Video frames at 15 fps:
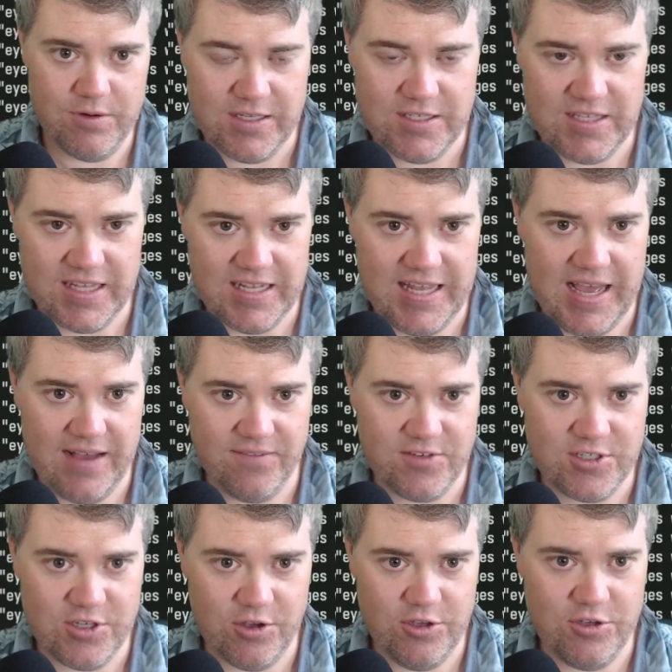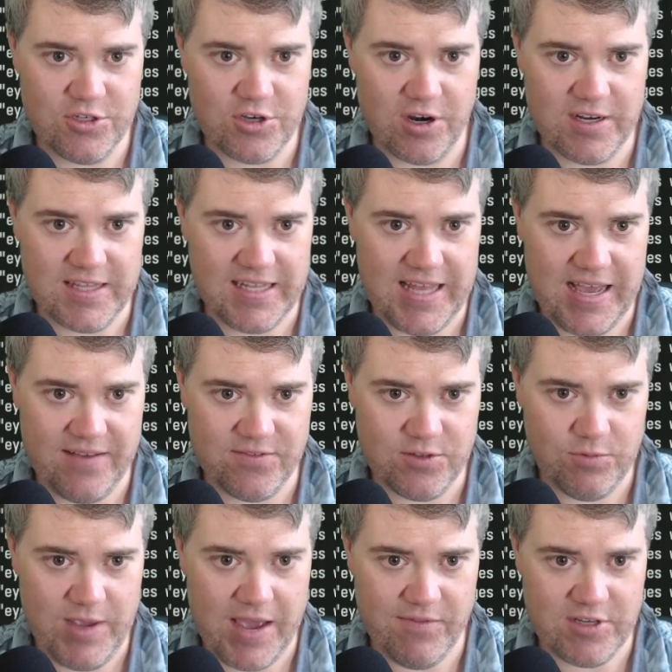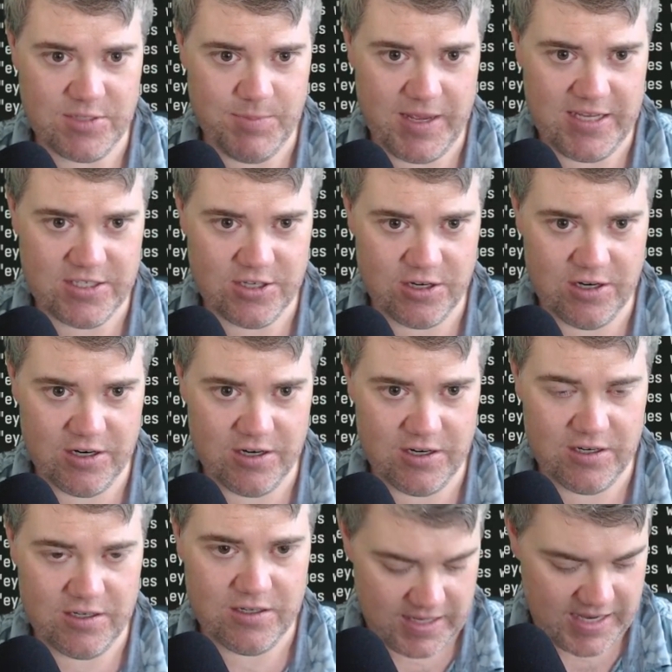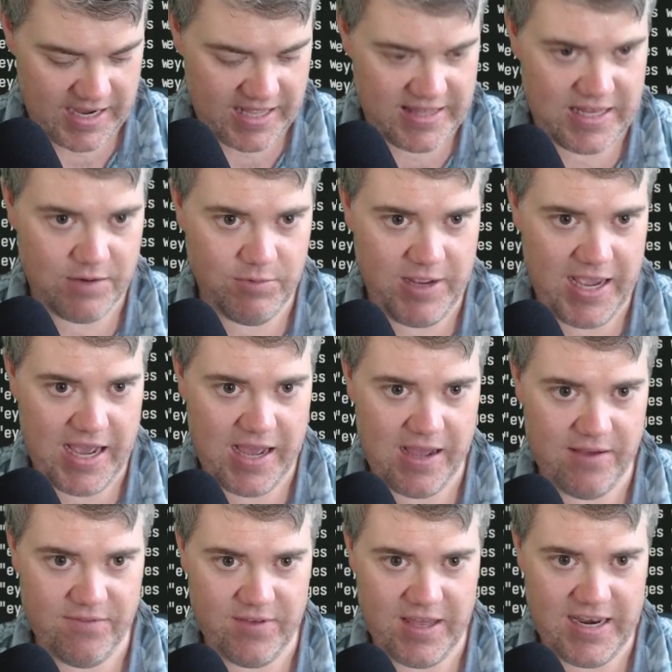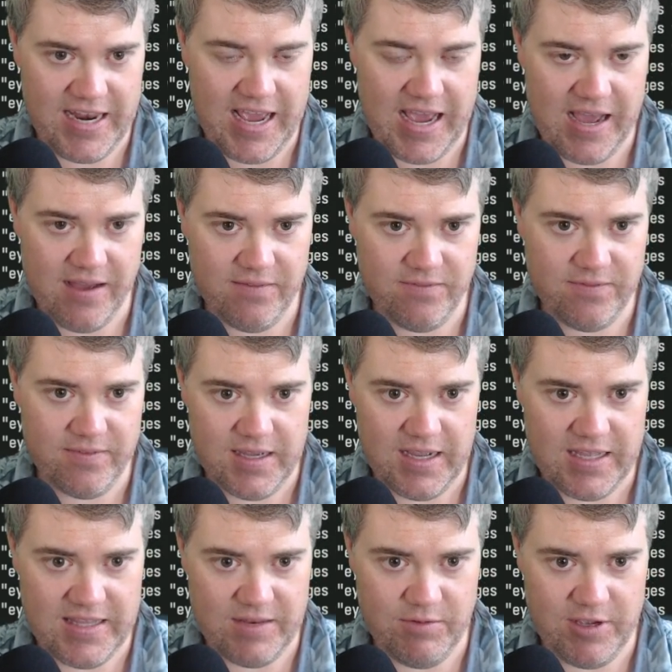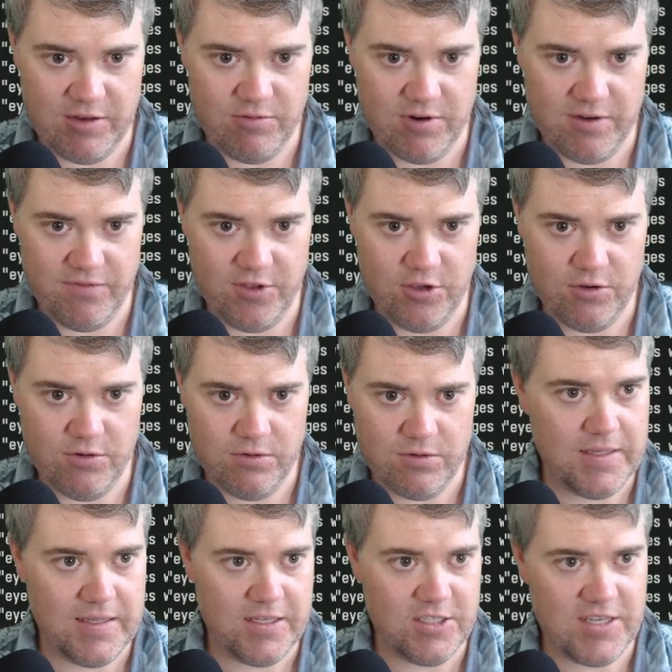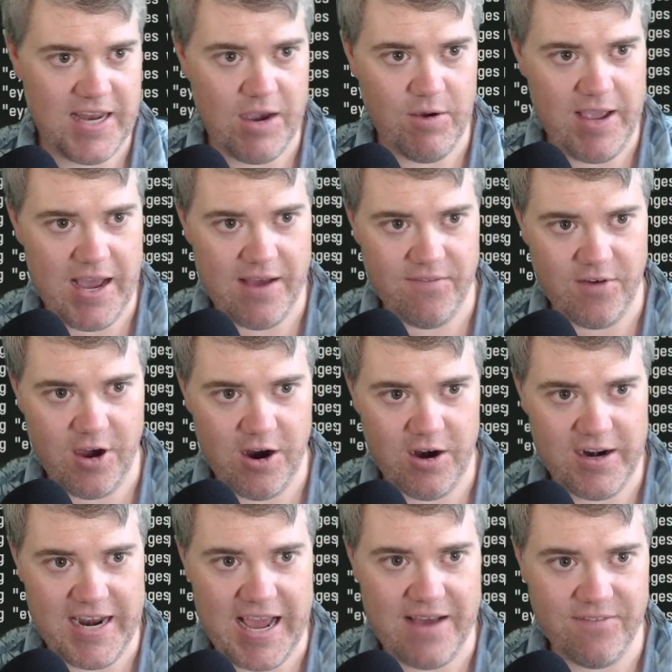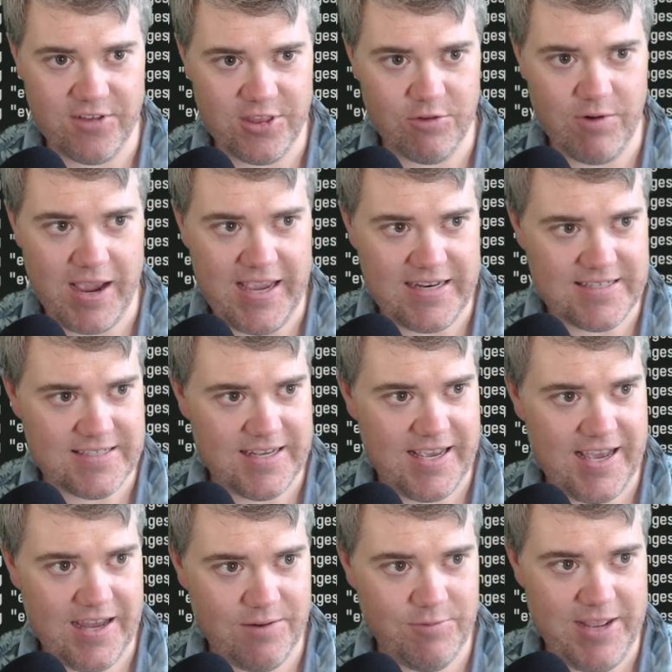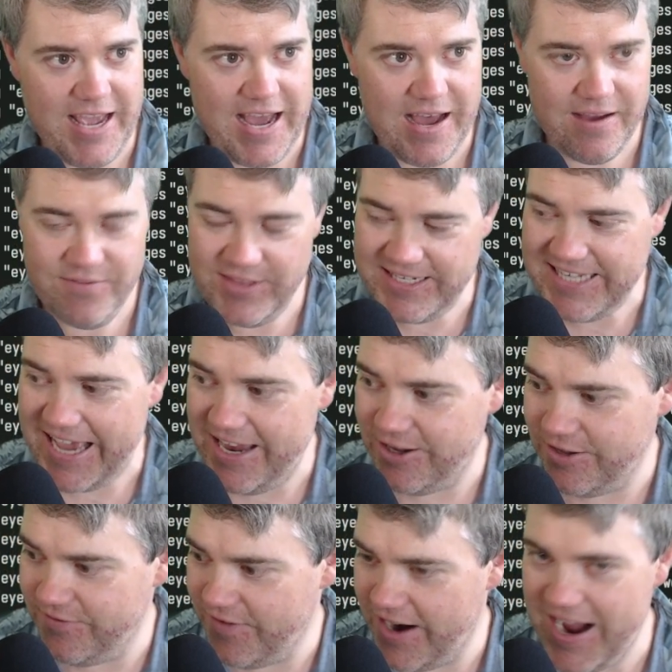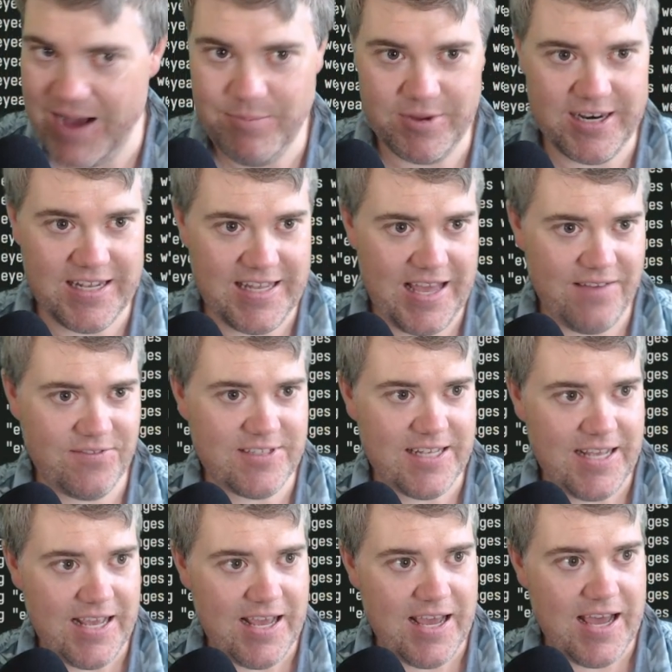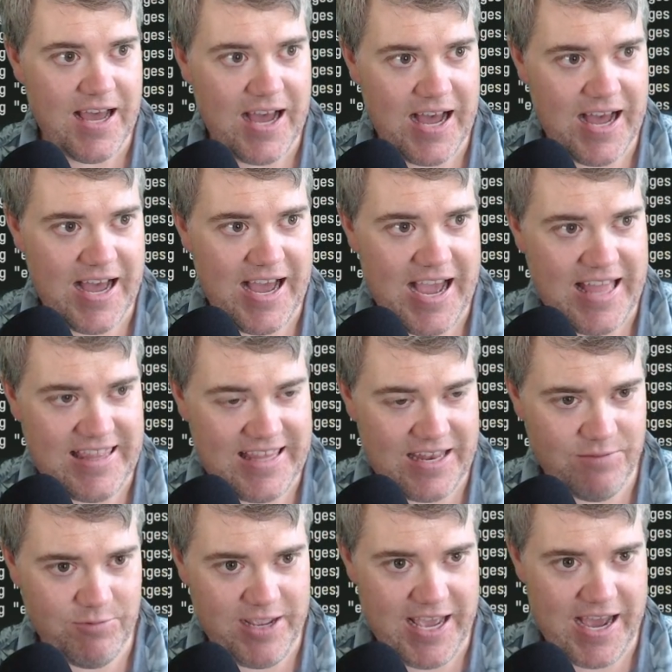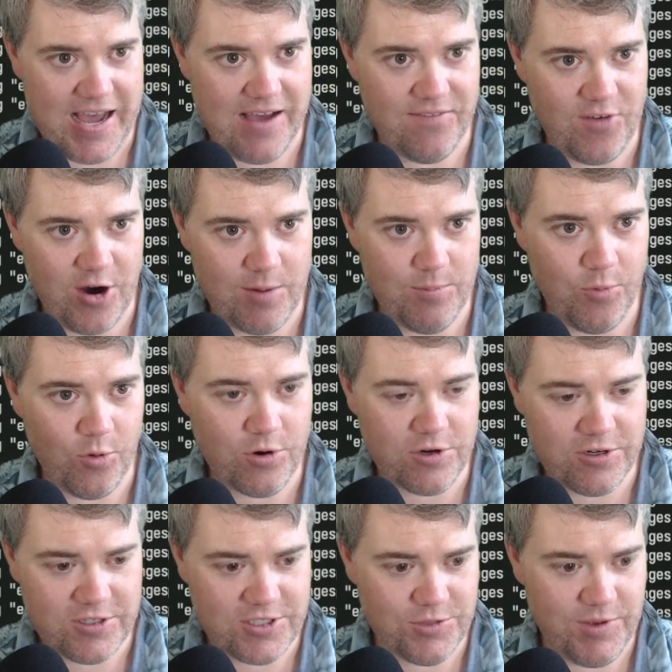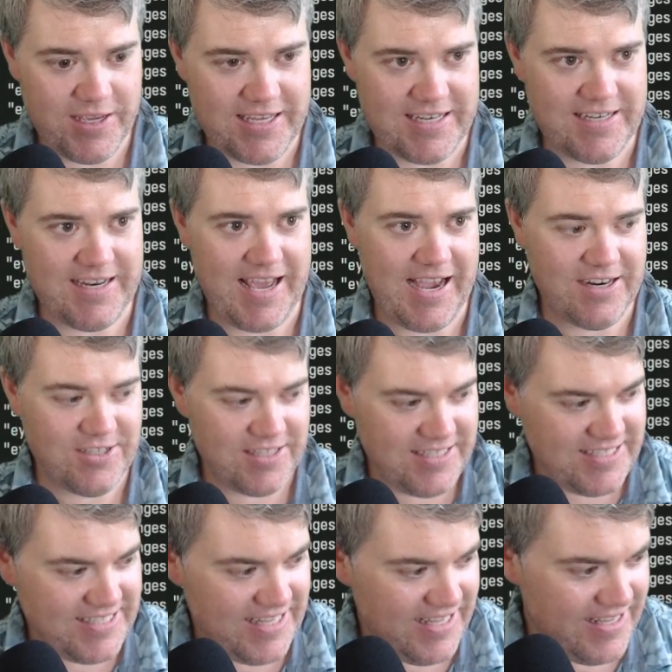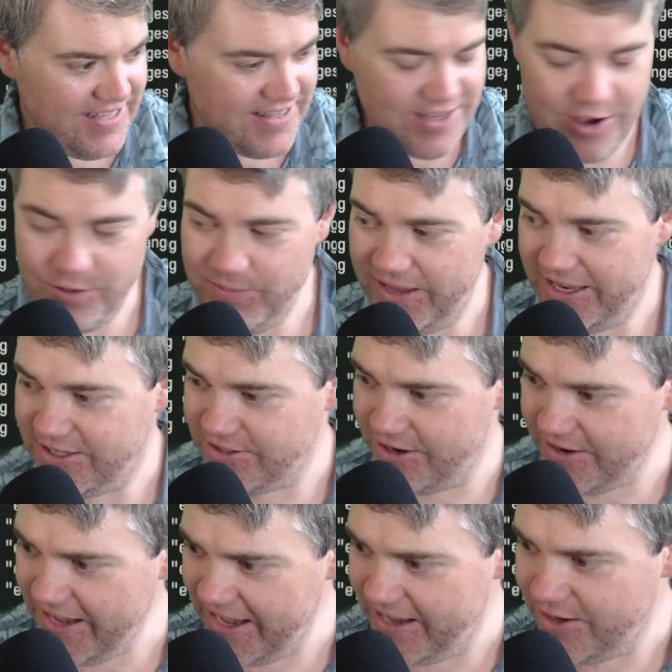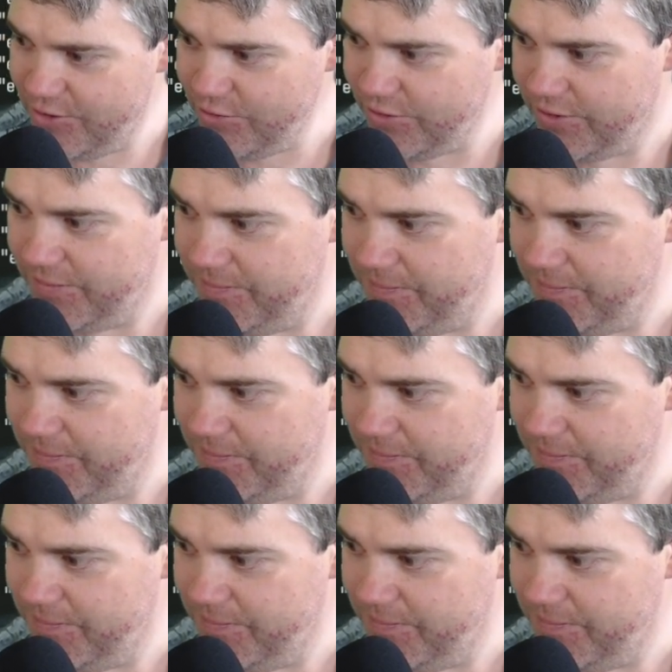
to the left. So you start at the left, we have a spacer, and then we have a nav, and then we get rid of you. So now we have our nav on the right, and we have the title of our app on the left, and then we have our border so we can actually see the homepage. Okay, cool.